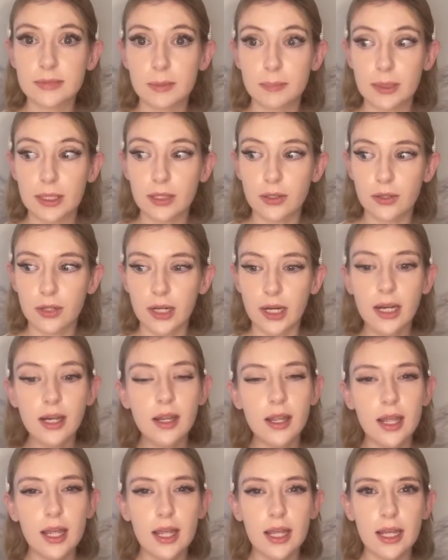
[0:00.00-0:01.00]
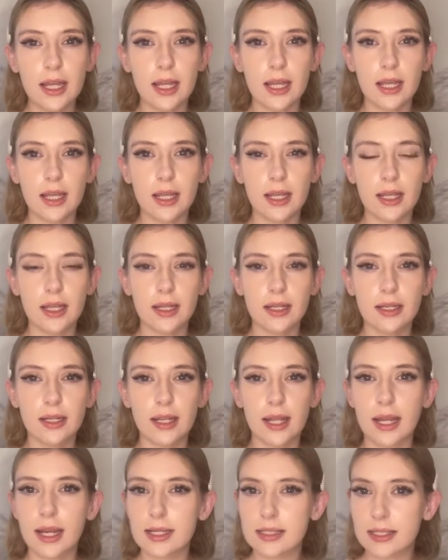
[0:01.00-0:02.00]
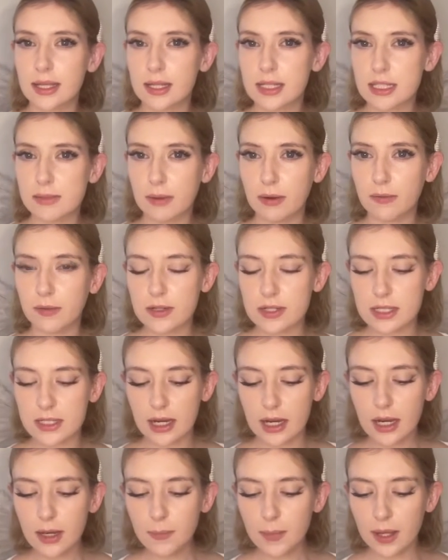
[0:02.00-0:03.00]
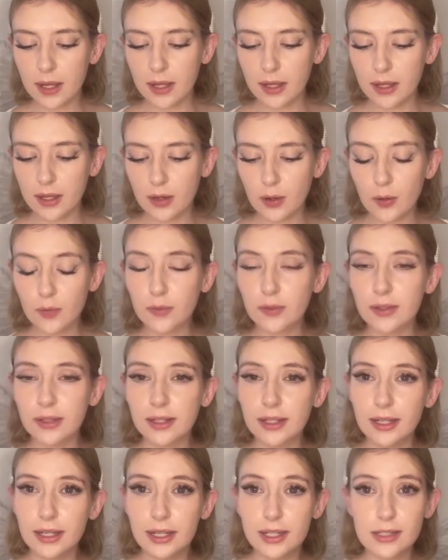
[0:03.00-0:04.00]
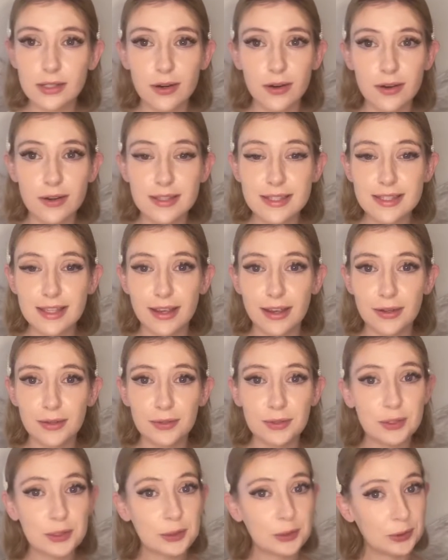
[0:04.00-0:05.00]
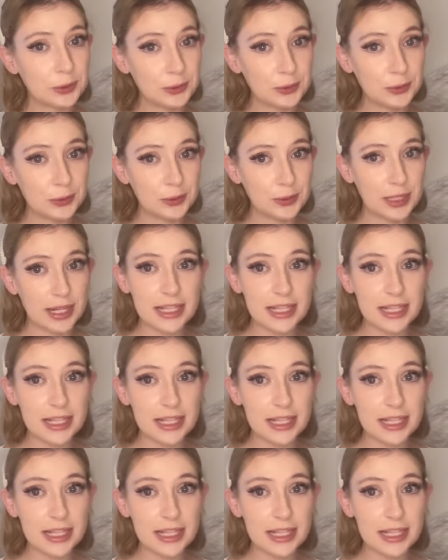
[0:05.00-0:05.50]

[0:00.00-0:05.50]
been learning, and like I said, this is my first time, and hopefully it turns out good.